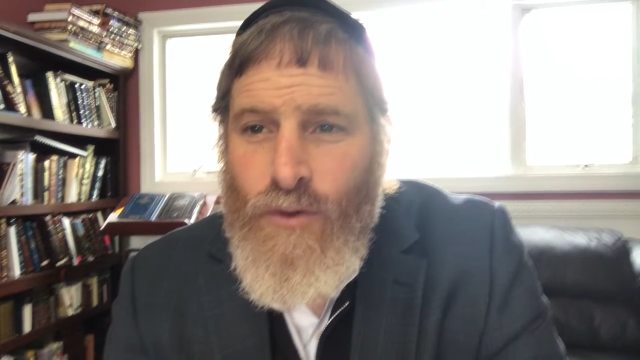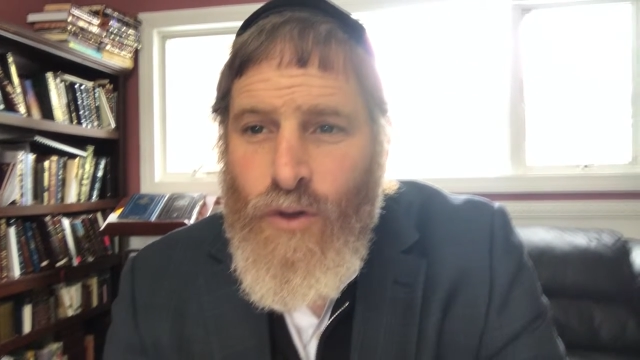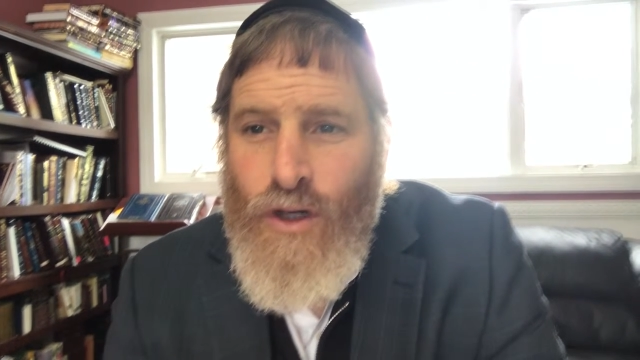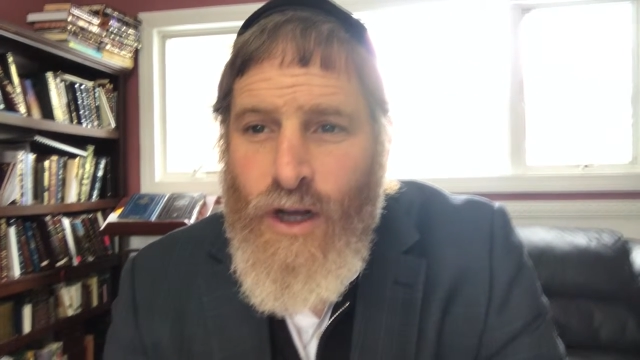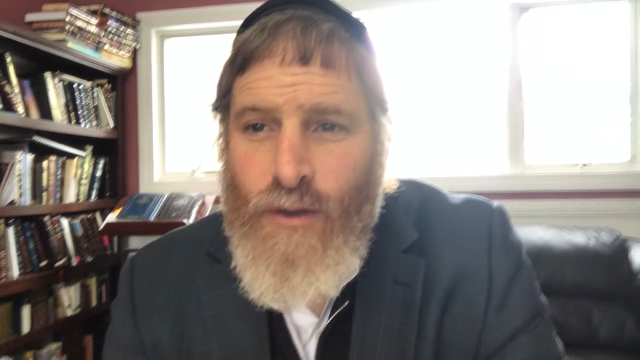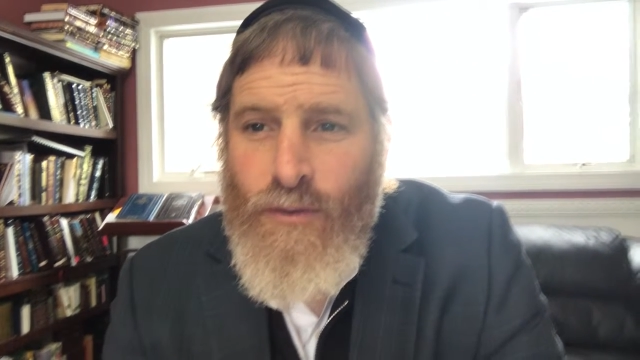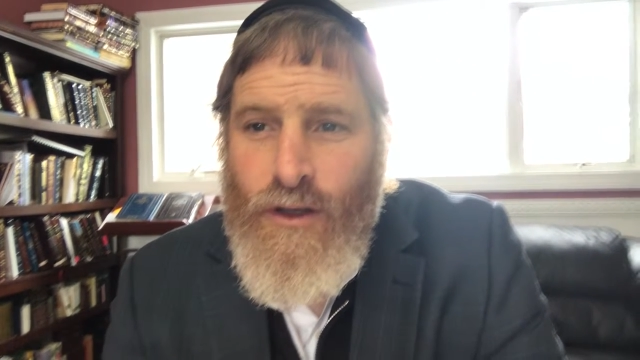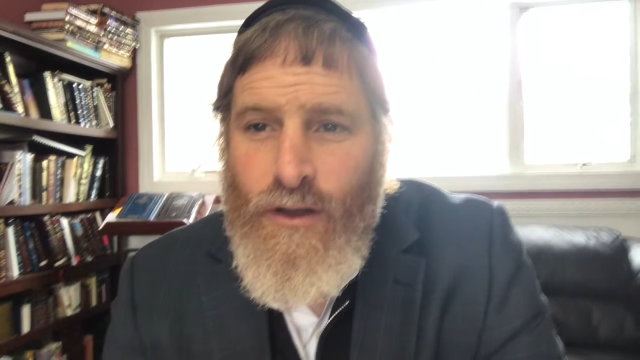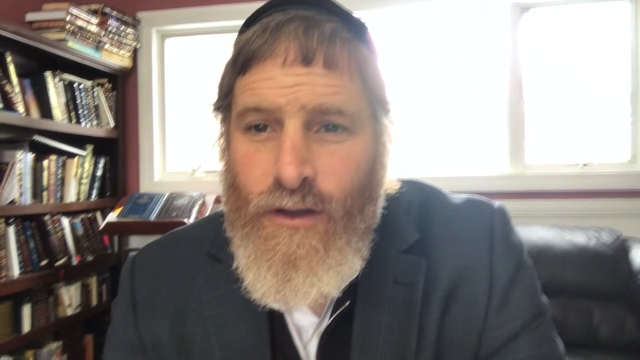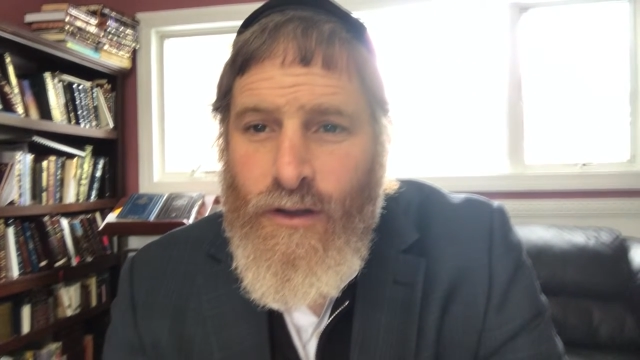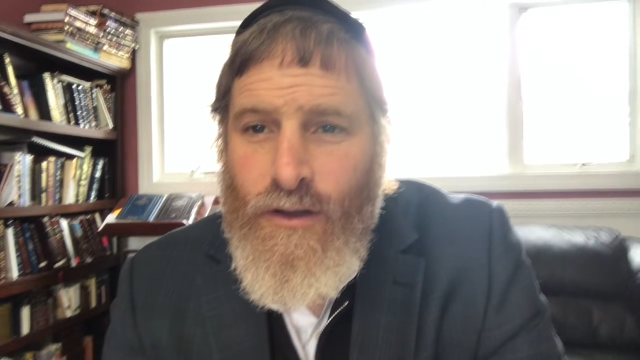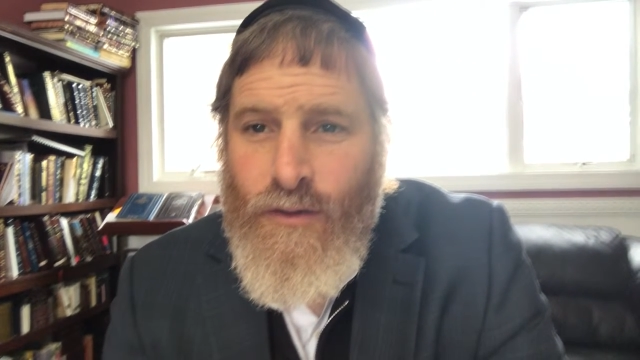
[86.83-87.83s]

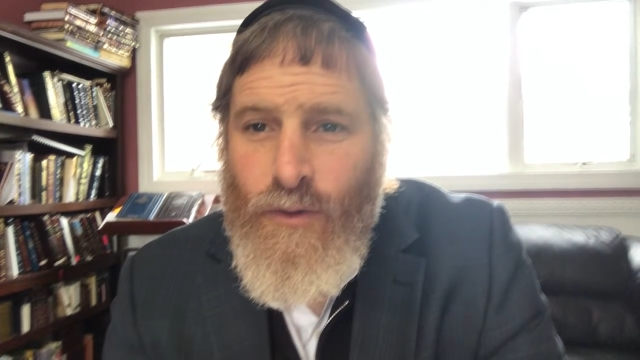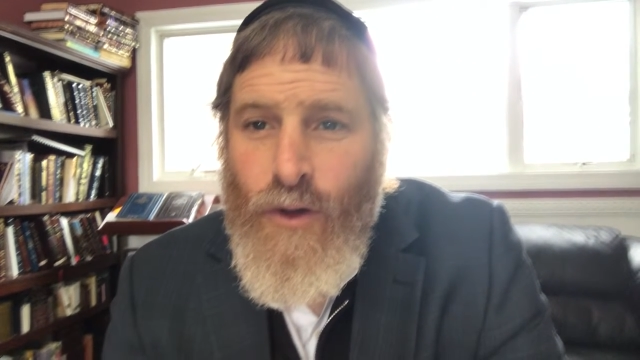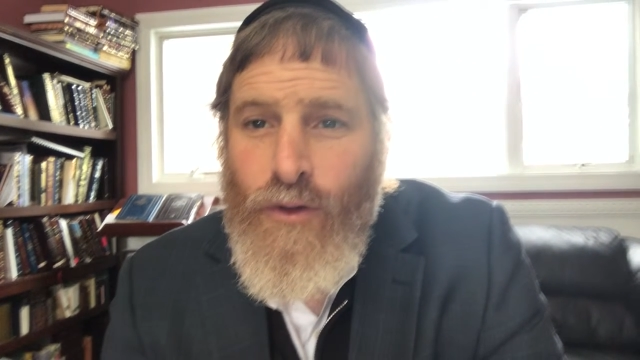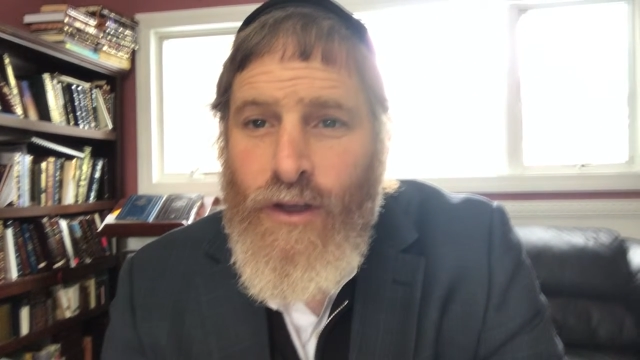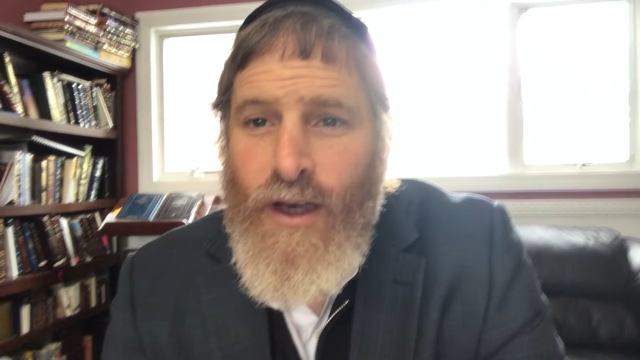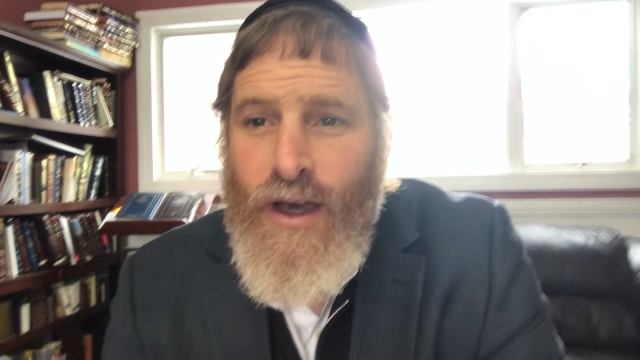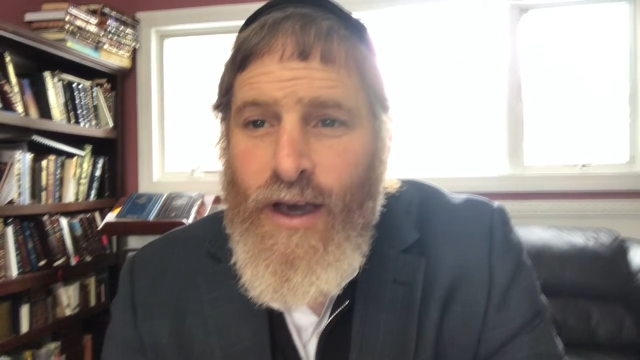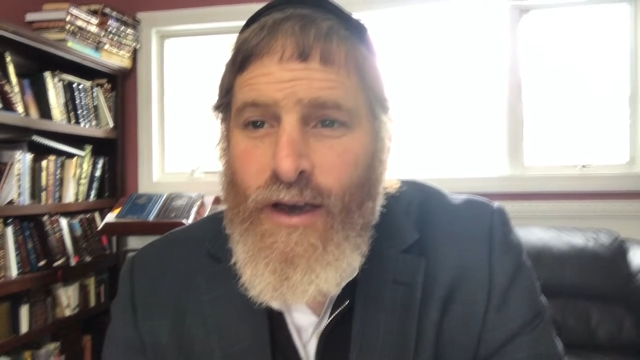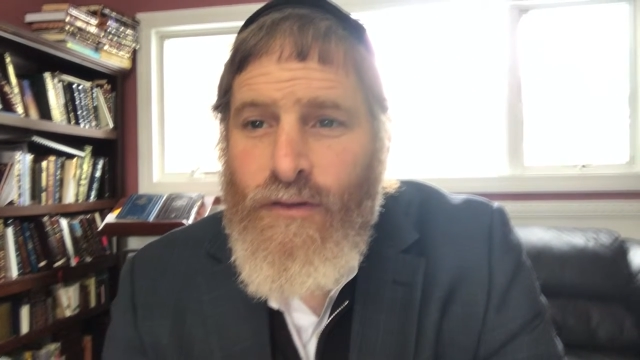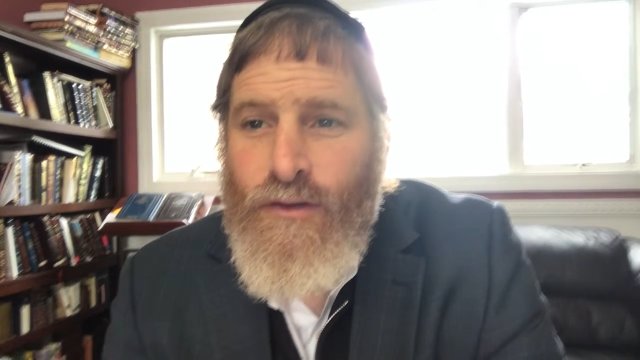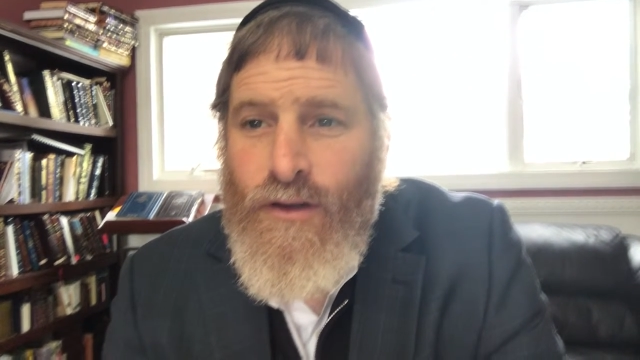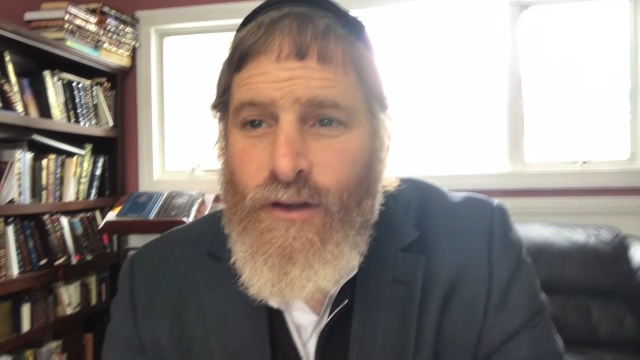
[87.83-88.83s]
Yerushalmi, we only
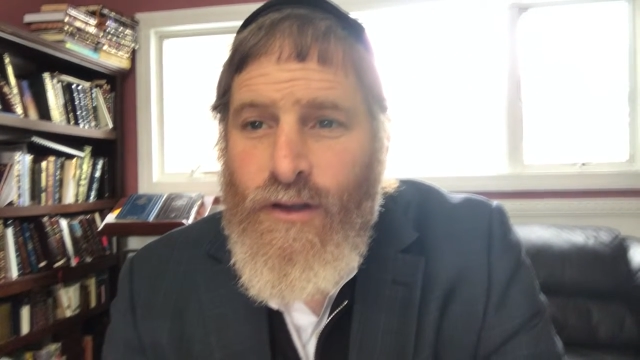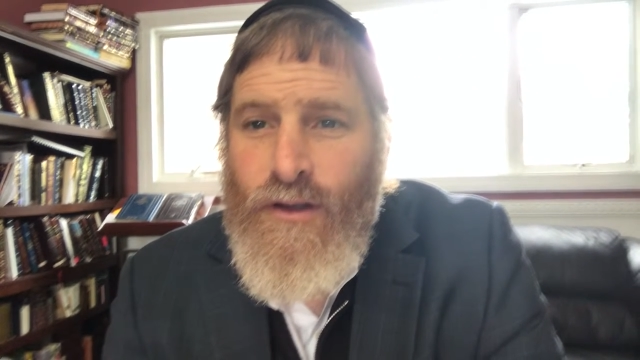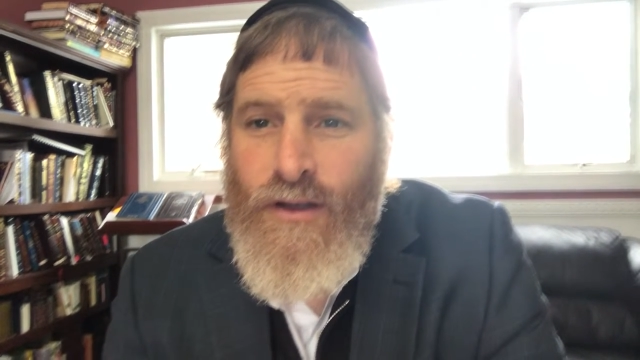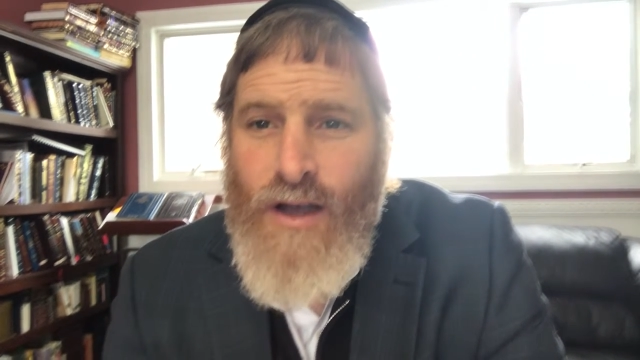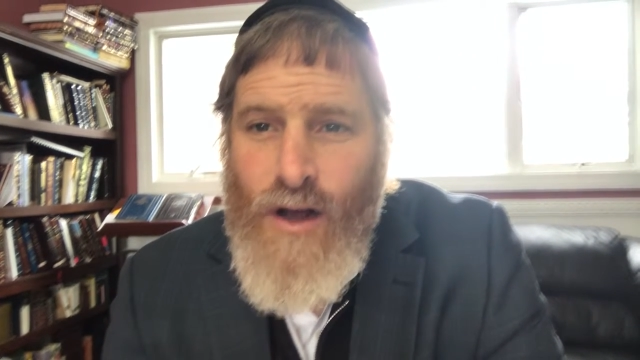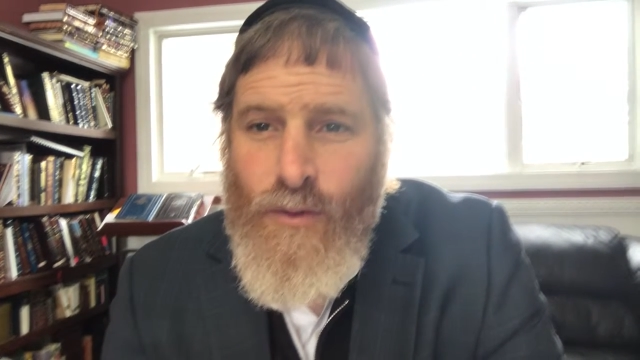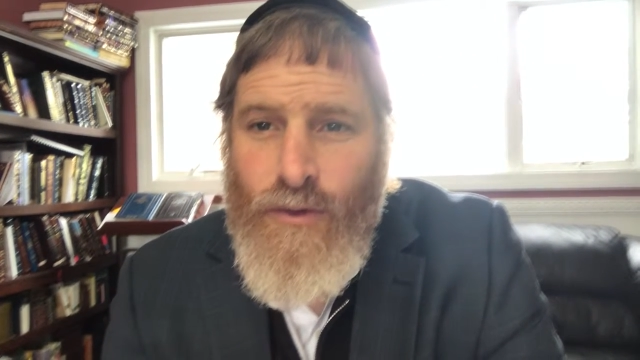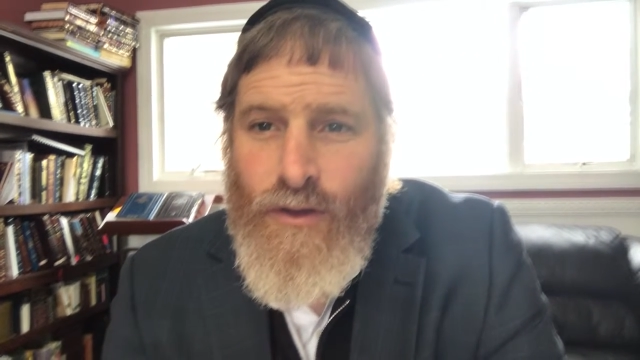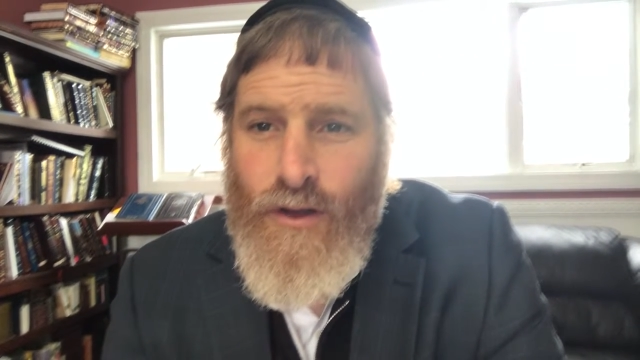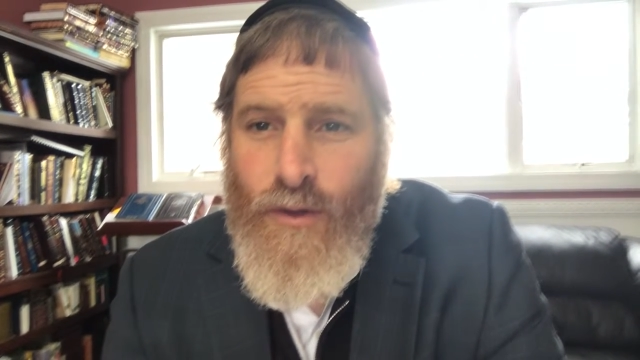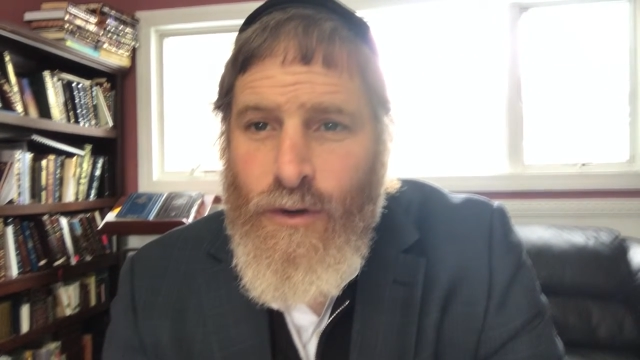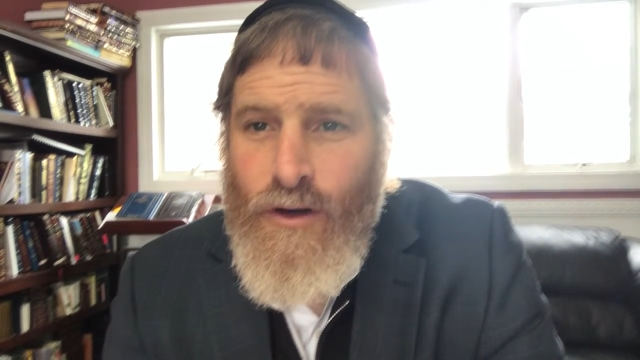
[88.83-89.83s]
have the
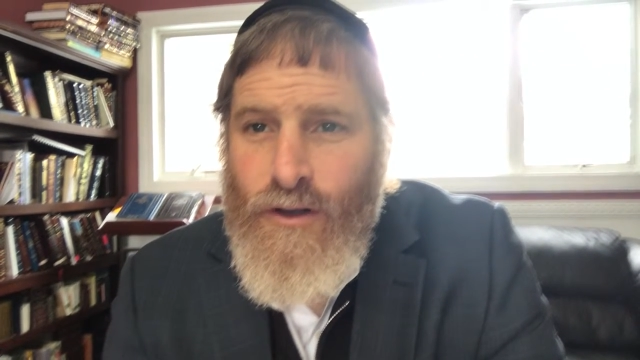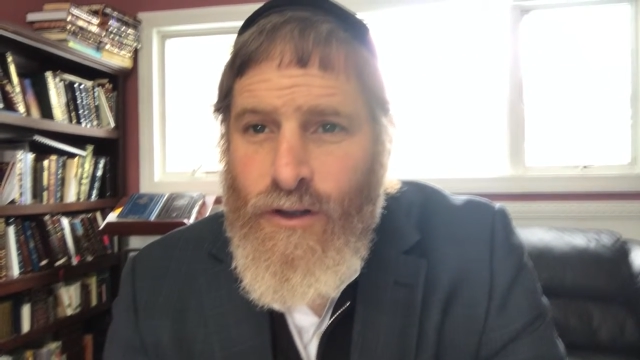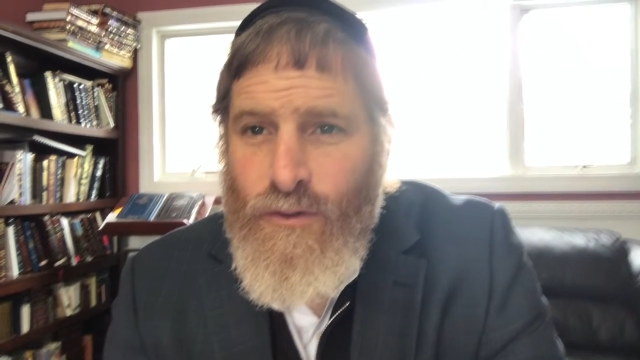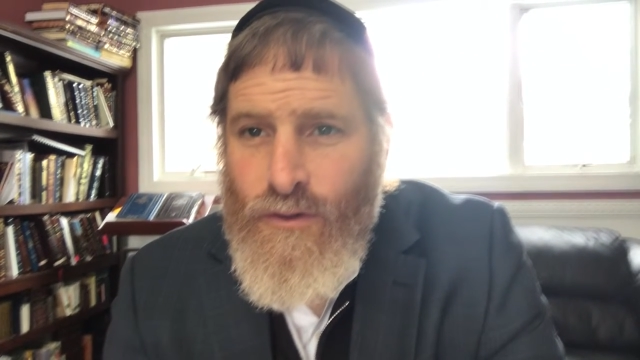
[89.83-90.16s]
Talmud, the Gemara